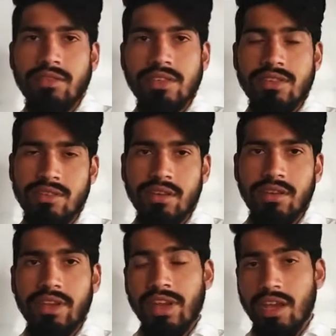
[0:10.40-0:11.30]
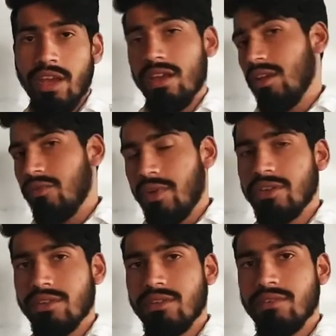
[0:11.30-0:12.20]
is the
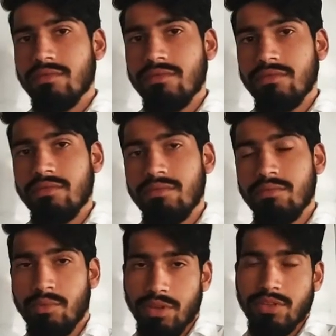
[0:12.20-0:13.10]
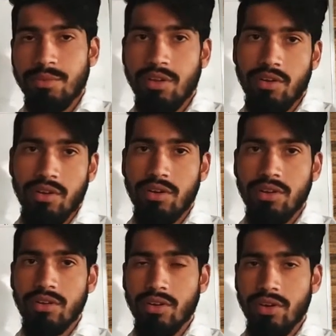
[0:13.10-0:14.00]
reinfection possible or
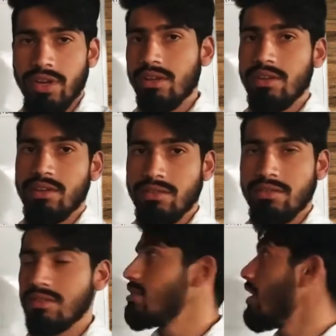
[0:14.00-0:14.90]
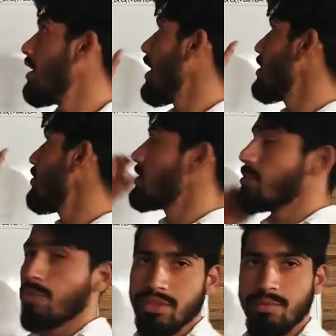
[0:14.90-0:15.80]
not, or is the
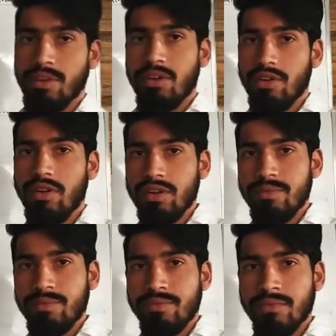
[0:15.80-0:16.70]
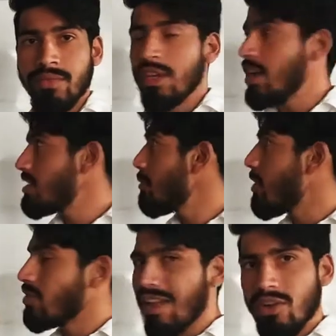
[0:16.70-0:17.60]
reactivation possible or not? It's
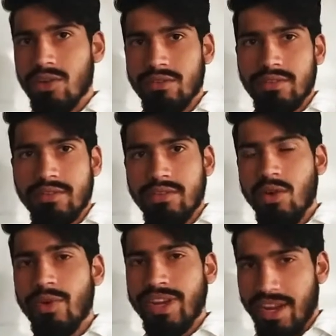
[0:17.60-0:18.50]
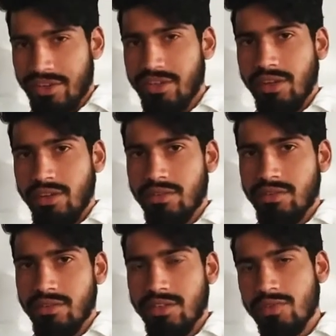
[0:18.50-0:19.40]
about the COVID-19.
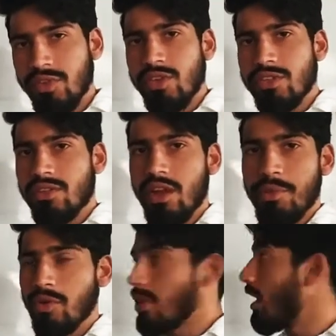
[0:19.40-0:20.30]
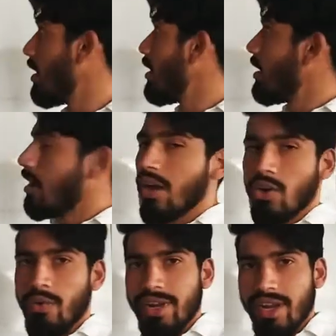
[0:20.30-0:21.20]
This video is talk about the
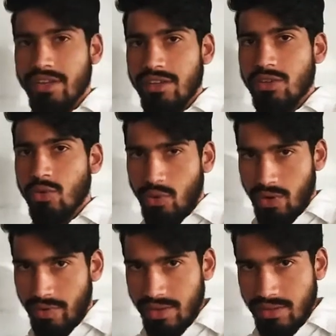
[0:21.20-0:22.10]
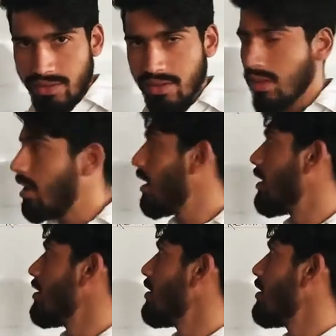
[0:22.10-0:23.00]
COVID-19 coronavirus,
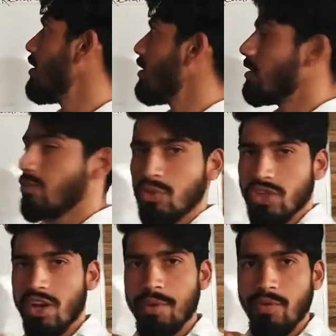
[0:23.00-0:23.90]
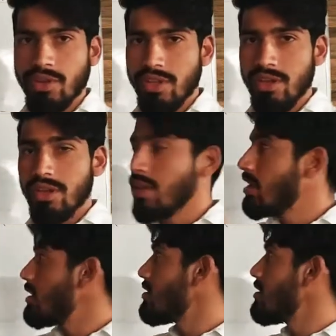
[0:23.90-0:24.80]
and we talk about the
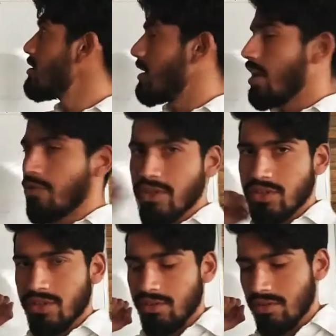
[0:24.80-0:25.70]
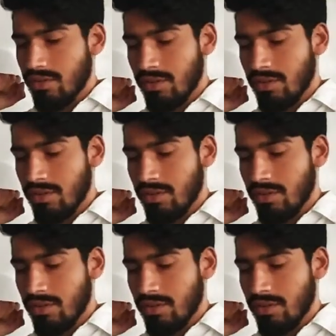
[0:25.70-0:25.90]
is this reinfection